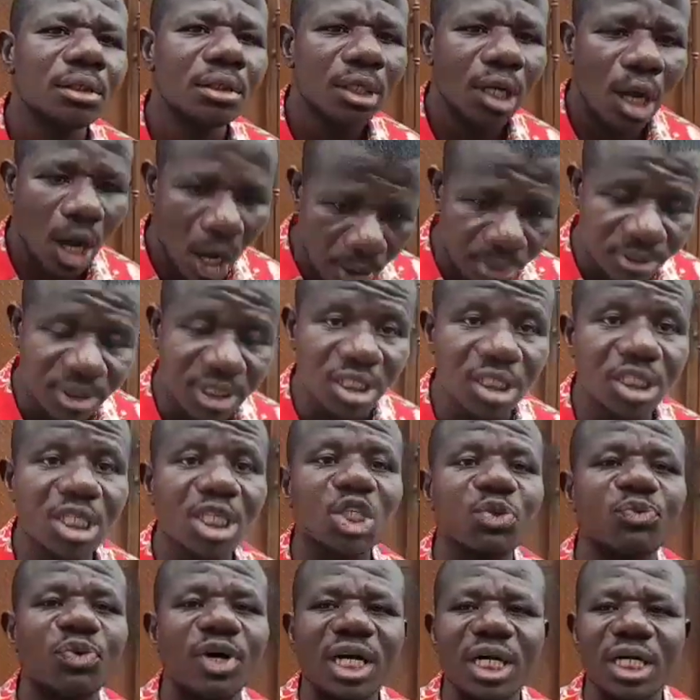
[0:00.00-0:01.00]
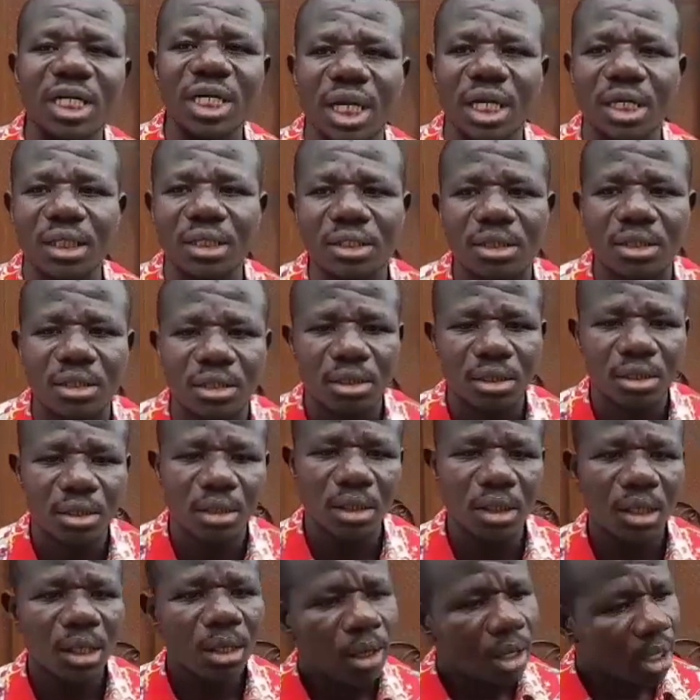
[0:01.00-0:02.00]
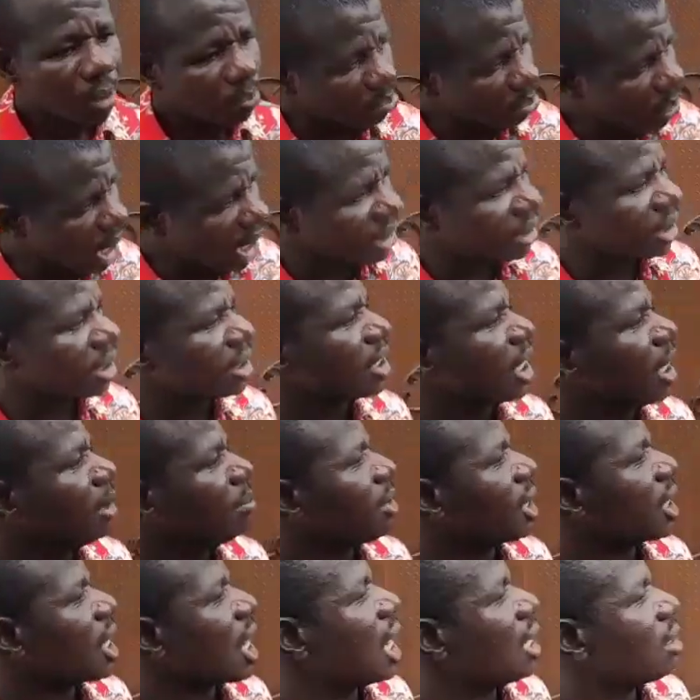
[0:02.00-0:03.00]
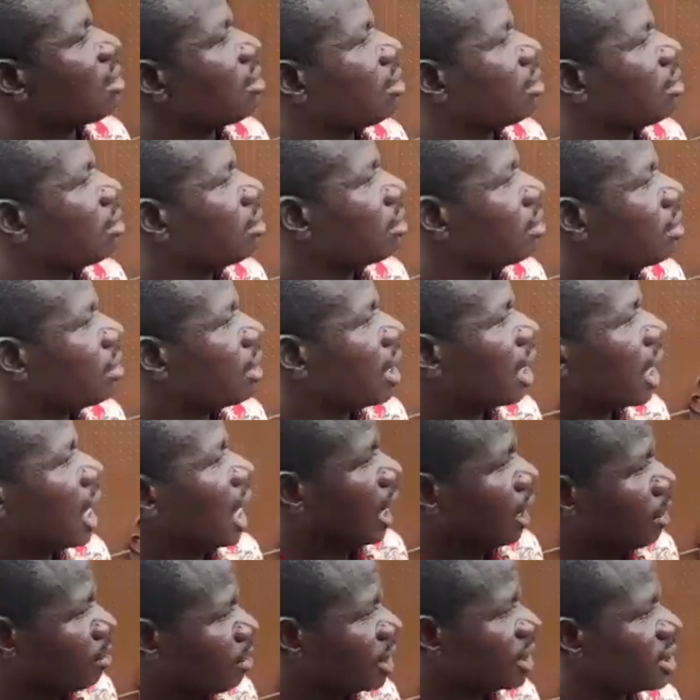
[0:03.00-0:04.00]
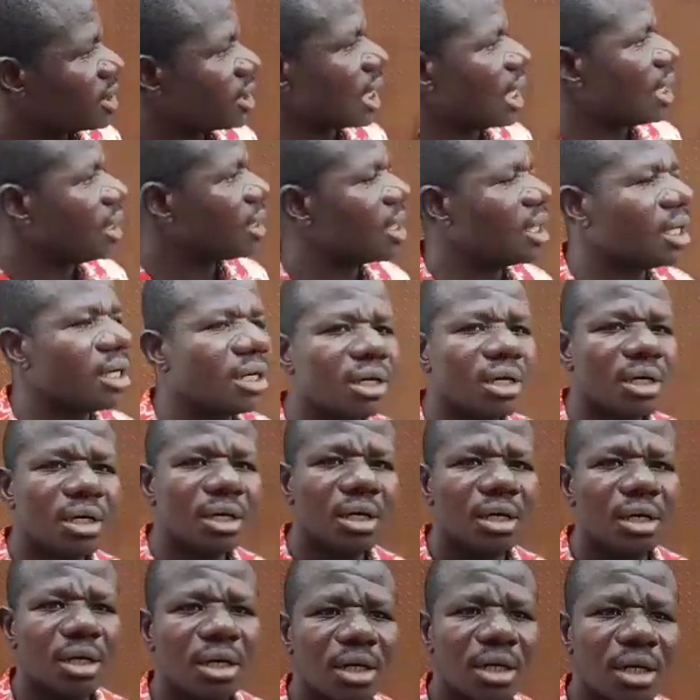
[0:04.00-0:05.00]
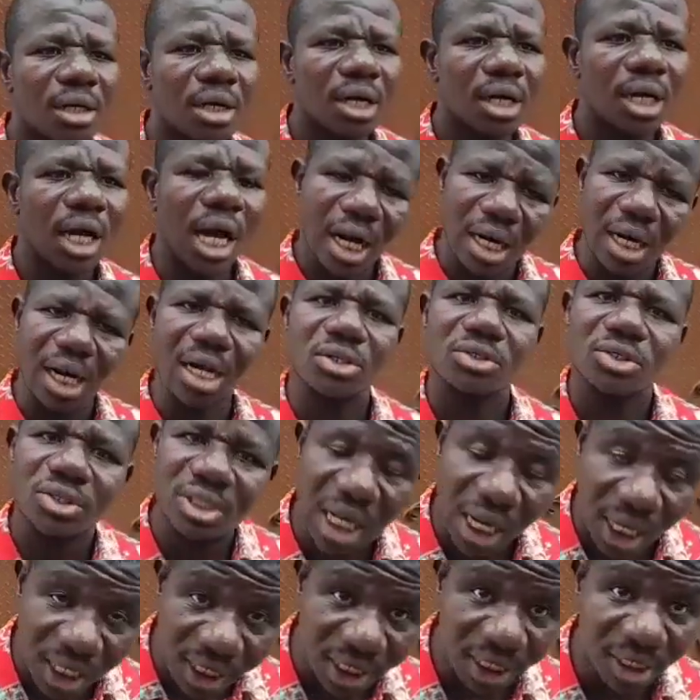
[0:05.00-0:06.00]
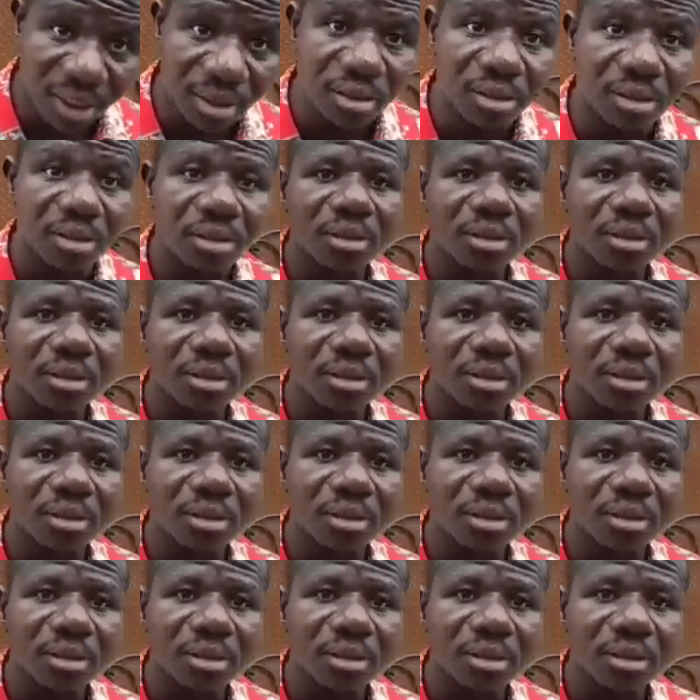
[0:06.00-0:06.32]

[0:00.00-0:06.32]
up to this very date, Mazen Nnamdi Kanu have been standing and outstanding.